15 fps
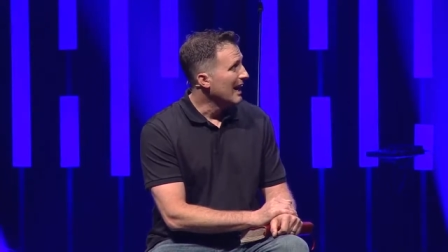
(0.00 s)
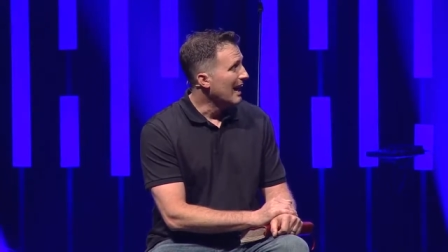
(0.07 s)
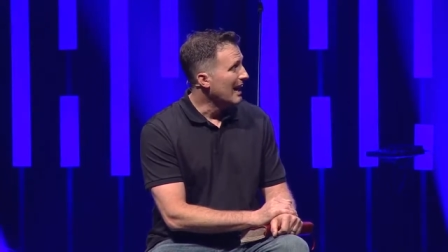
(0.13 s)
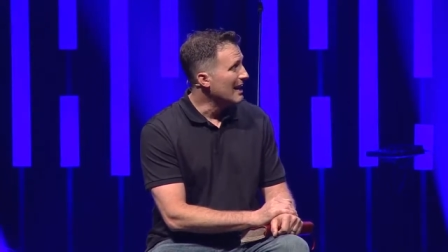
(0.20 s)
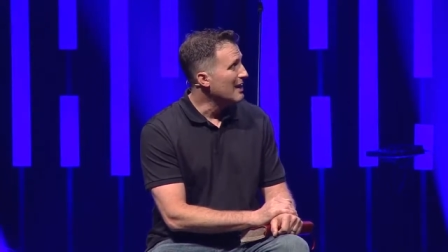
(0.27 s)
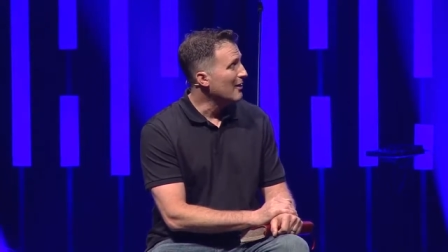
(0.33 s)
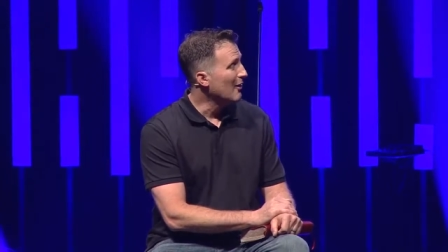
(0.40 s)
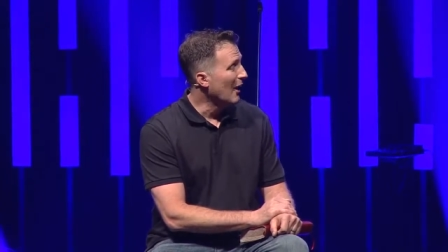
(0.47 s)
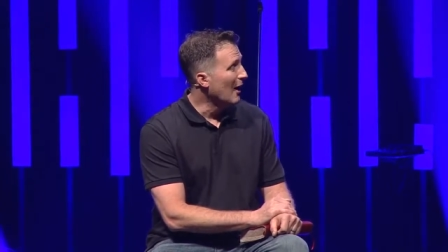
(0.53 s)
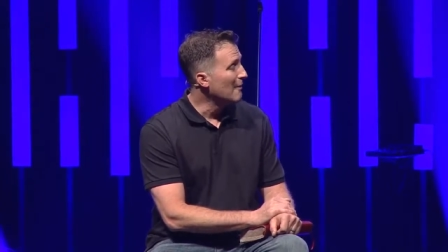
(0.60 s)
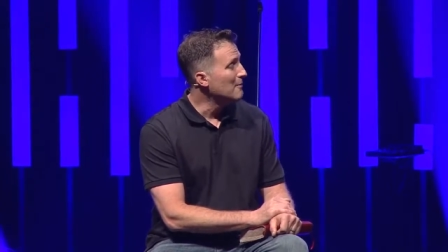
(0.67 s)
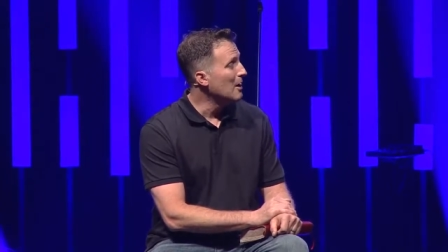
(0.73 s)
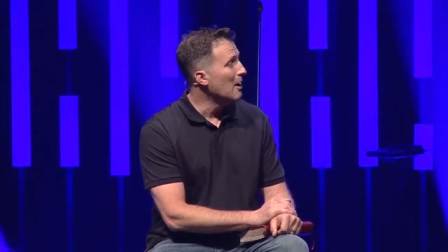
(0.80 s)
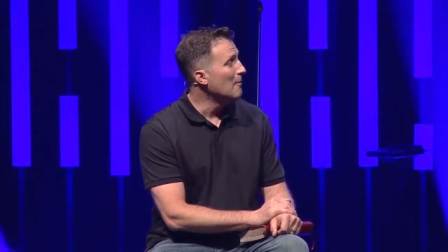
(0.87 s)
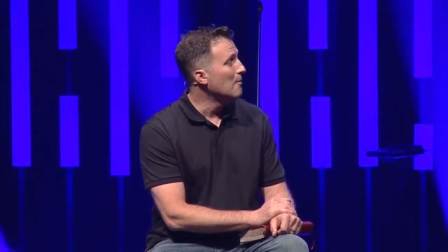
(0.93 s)
and He
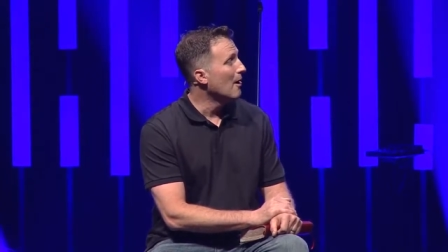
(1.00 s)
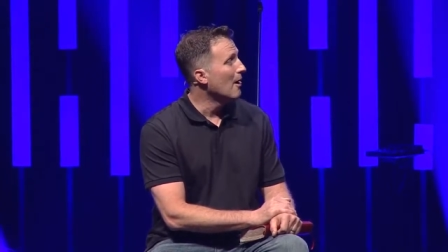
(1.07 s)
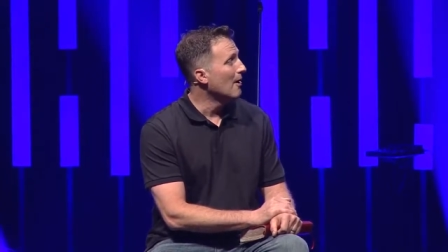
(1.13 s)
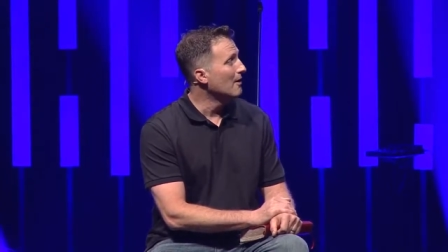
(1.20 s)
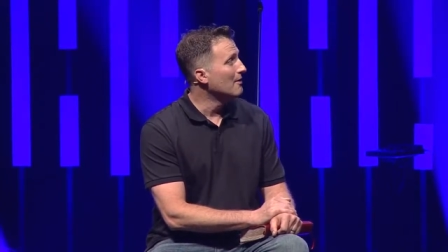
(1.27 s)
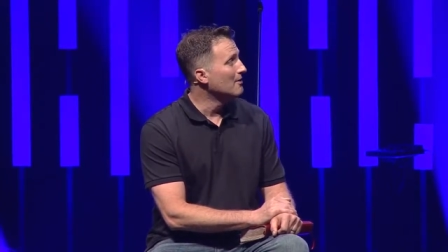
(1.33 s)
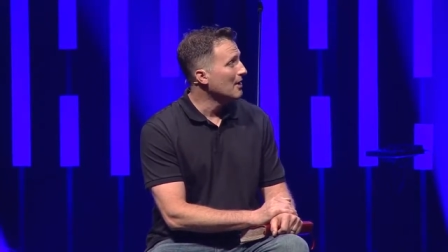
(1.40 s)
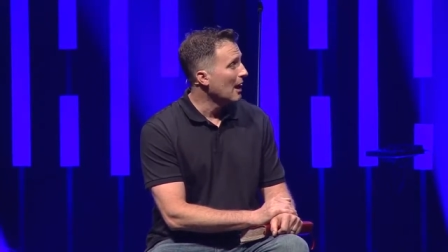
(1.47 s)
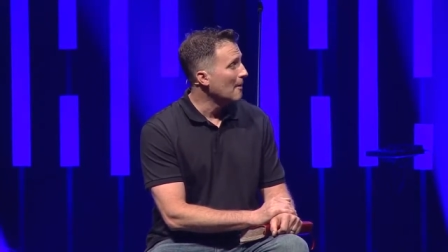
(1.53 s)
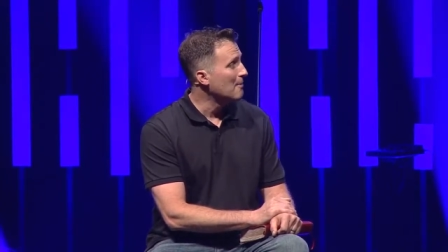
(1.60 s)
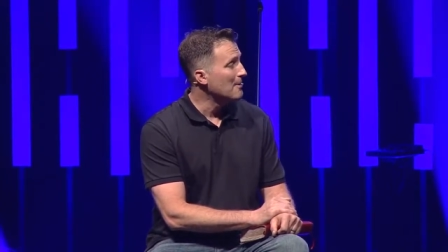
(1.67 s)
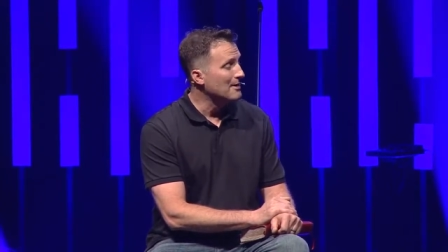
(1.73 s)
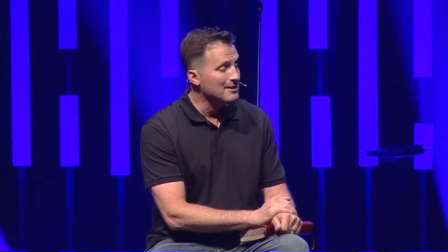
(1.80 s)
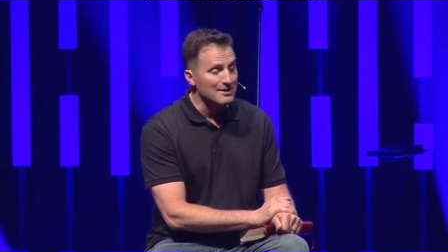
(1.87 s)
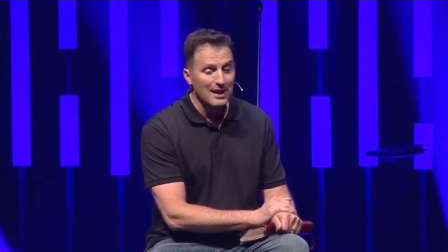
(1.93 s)
climbed up on top
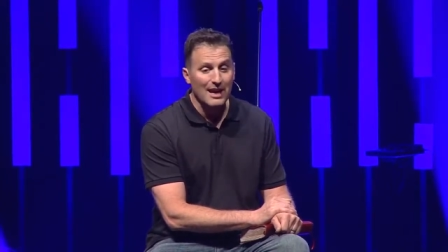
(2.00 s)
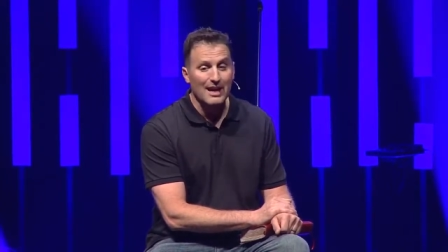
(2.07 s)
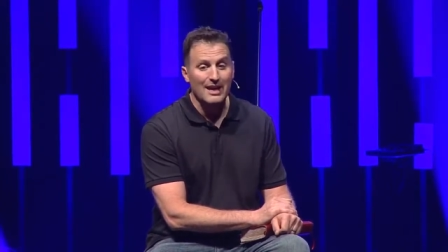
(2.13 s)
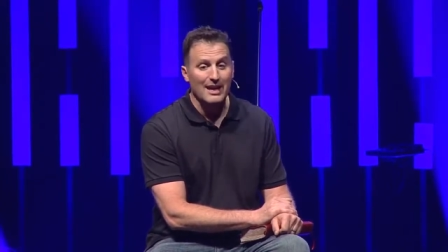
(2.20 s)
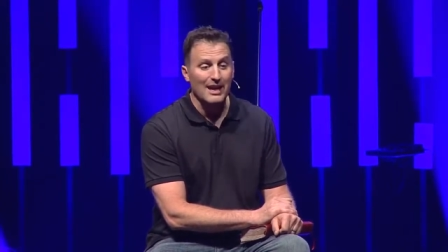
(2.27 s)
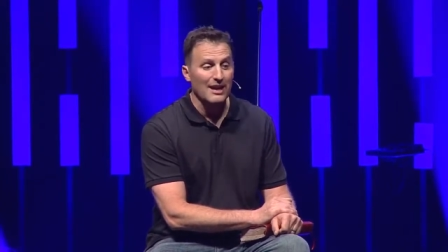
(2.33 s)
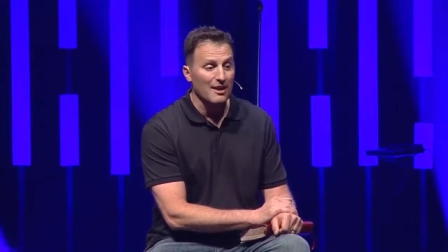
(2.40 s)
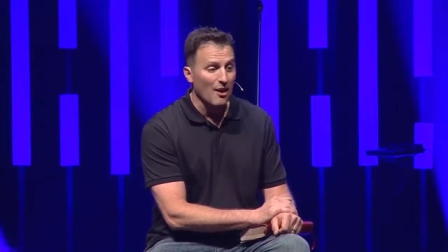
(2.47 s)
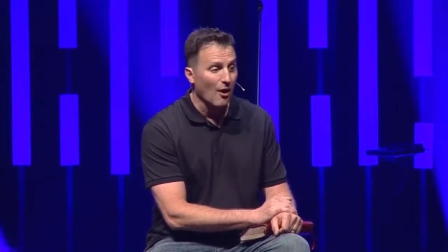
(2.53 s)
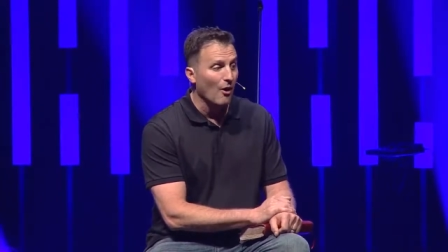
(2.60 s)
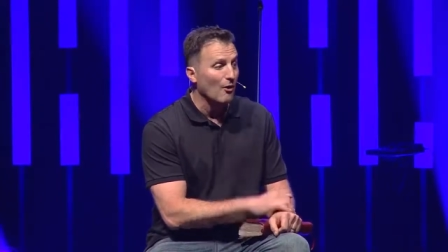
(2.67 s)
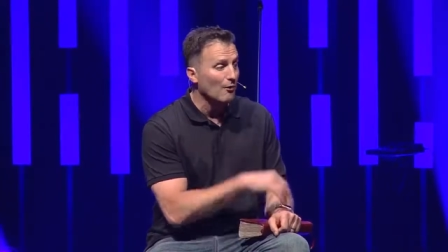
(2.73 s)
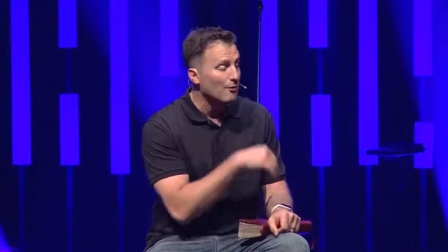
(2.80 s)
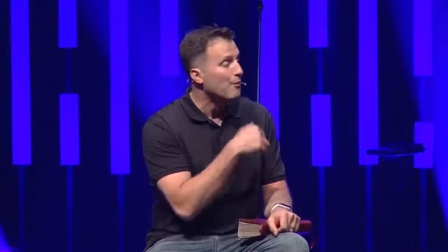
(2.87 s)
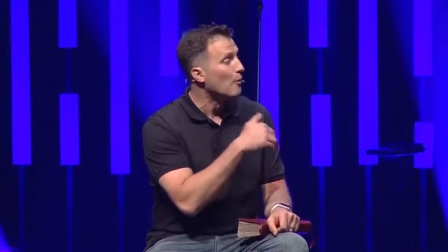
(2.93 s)
of the tank and
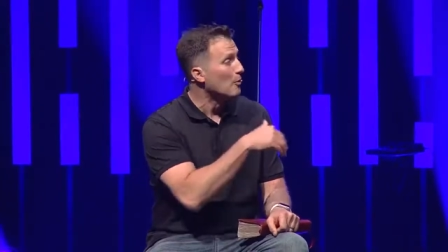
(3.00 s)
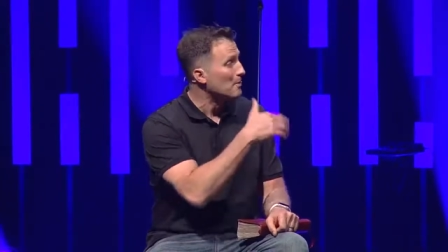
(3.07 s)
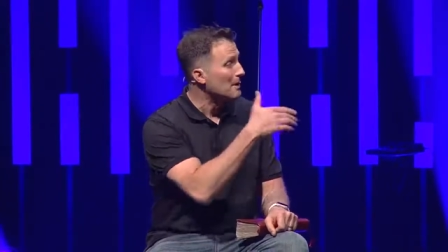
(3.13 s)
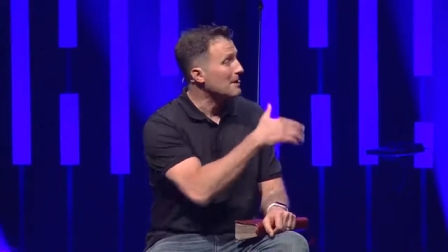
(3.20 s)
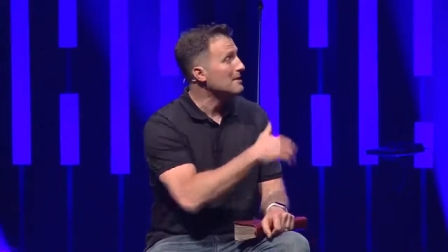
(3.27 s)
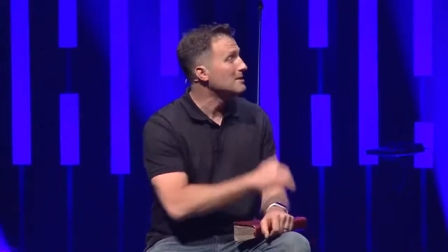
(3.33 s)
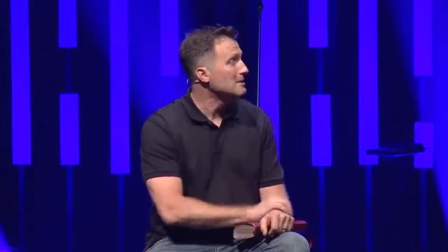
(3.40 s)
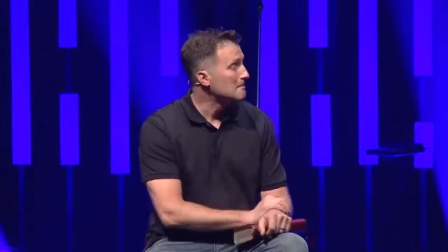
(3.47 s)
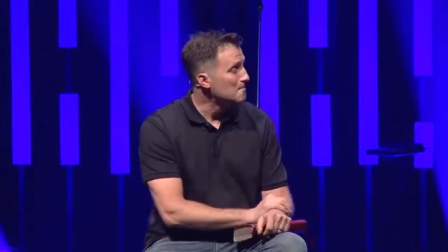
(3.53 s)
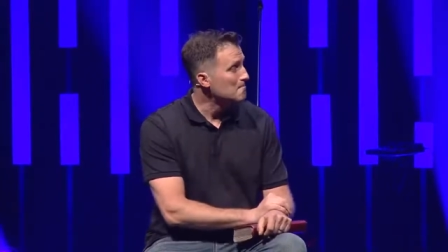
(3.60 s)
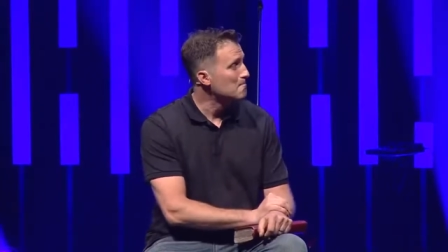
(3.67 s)
called for peace.